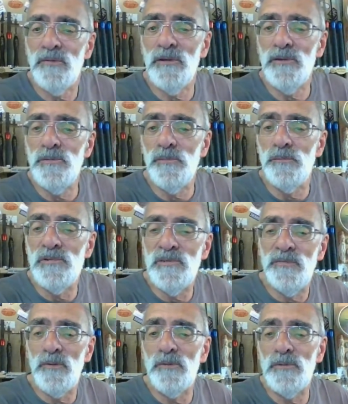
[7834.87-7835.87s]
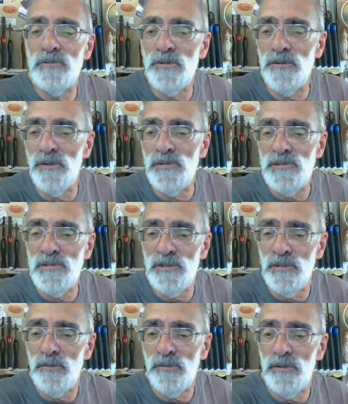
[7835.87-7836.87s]
Thank you, Mr. Vogue. John, nice to
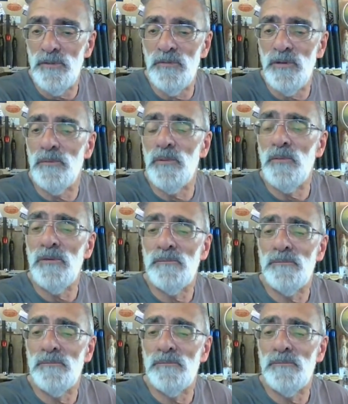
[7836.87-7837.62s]
see you. Thank you for coming, mate.